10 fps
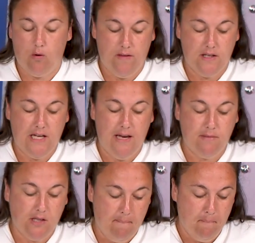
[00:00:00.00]
when the
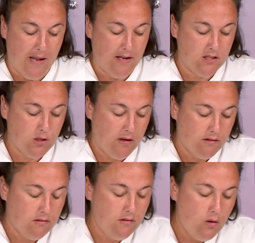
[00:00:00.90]
team's unbalanced. So
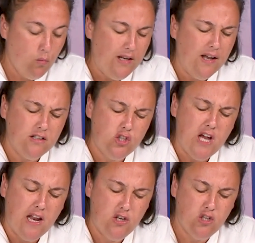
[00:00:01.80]
we'd like to
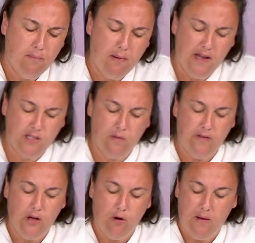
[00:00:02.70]
challenge our players with
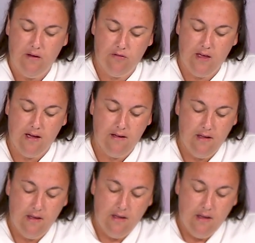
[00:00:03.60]
a little bit of that.
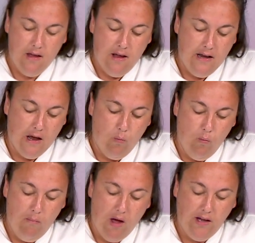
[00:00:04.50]
Now,
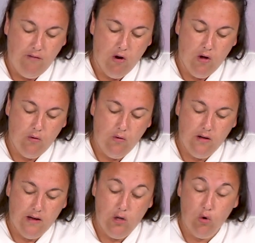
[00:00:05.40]
my
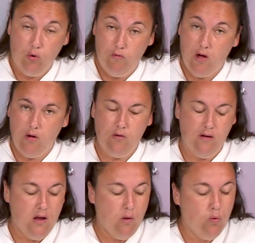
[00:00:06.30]
role and your
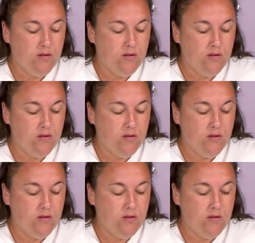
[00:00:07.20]
role will